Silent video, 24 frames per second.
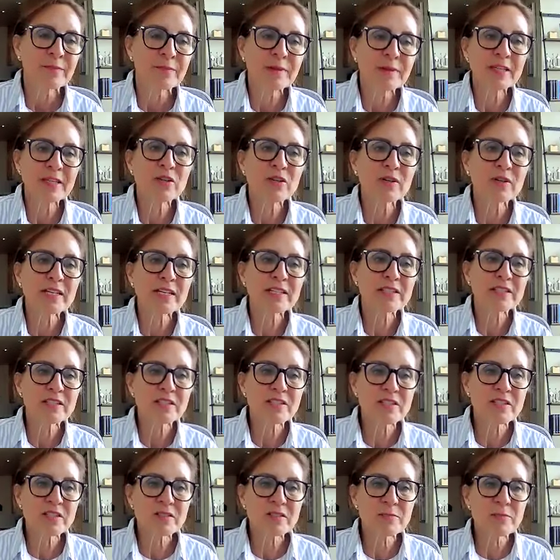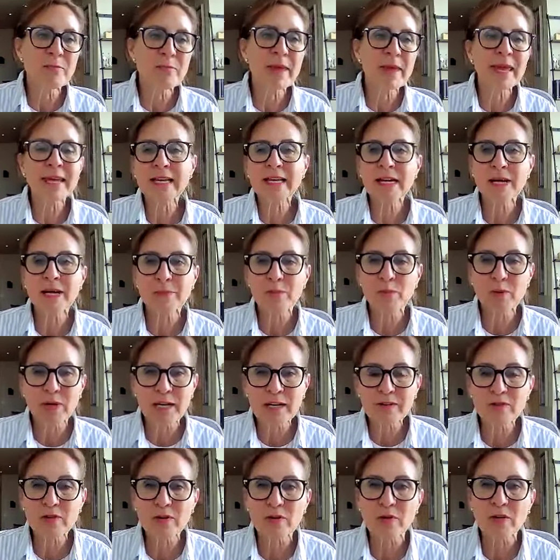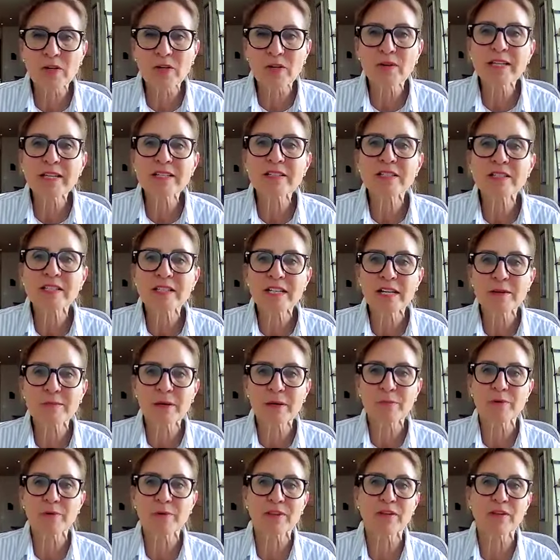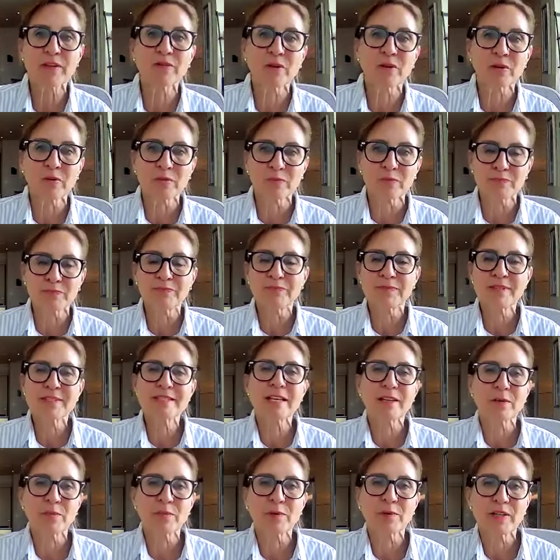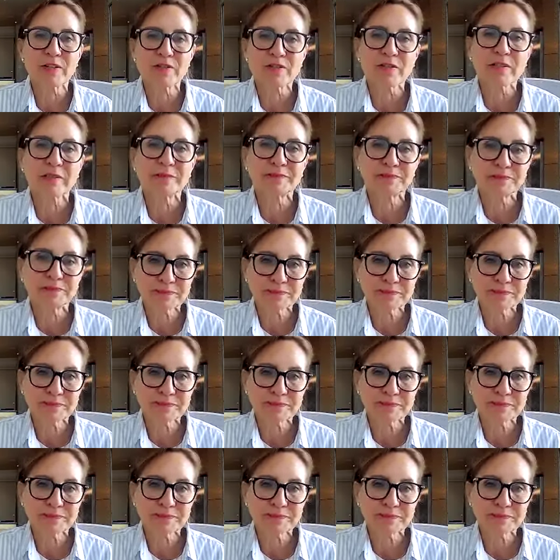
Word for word: but you get to make up whatever you get to come up with your own celebration